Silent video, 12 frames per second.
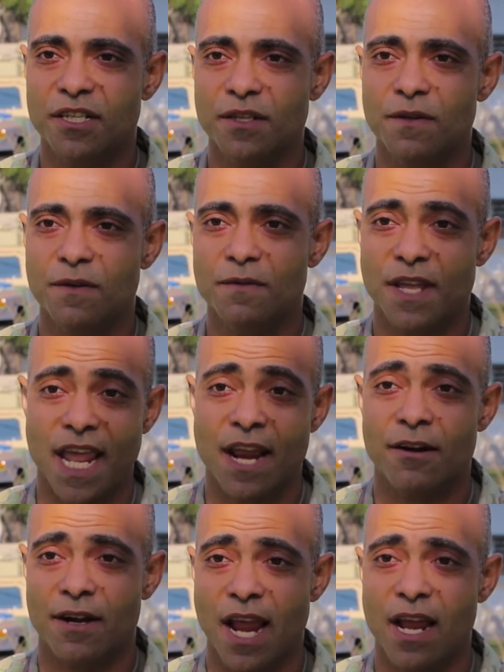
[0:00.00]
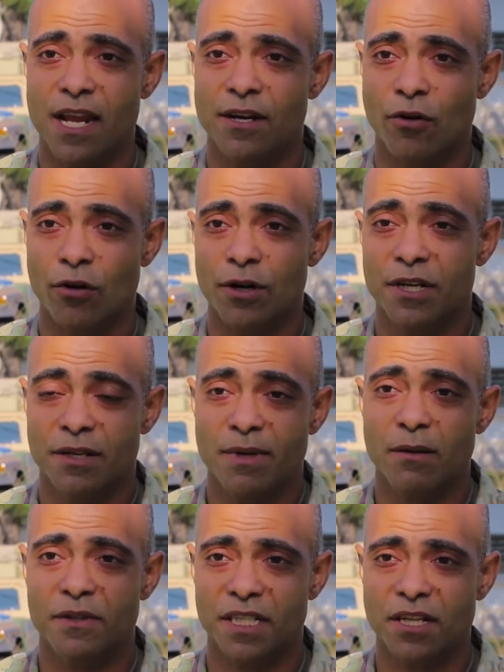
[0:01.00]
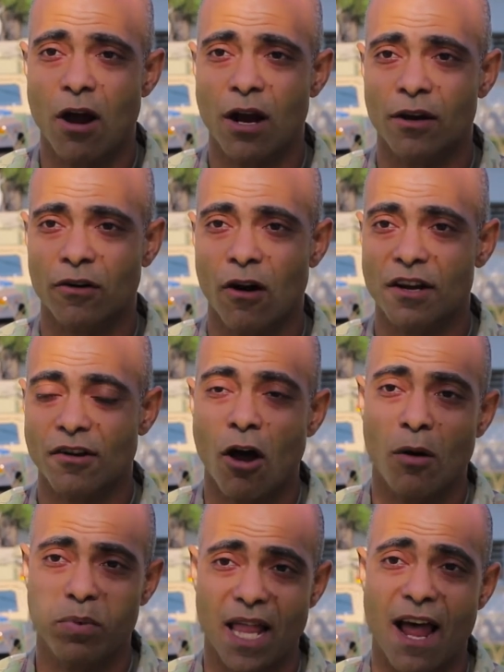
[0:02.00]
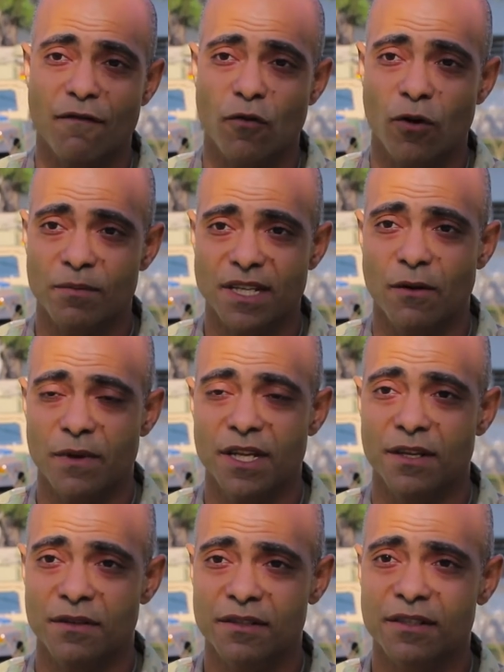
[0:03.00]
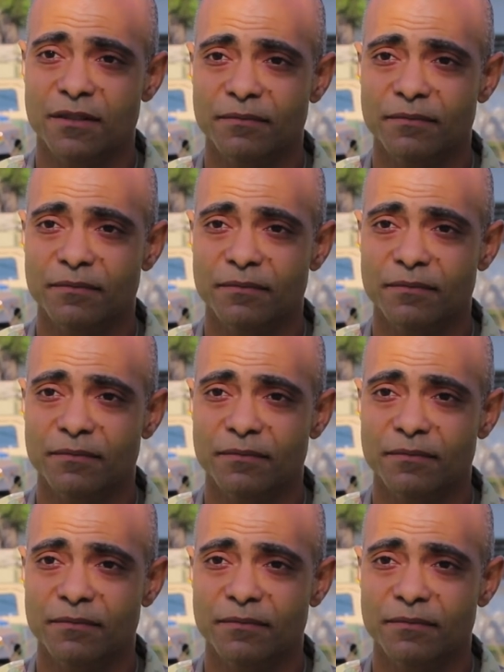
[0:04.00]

to the internet in order to be able to talk across all platforms that we use.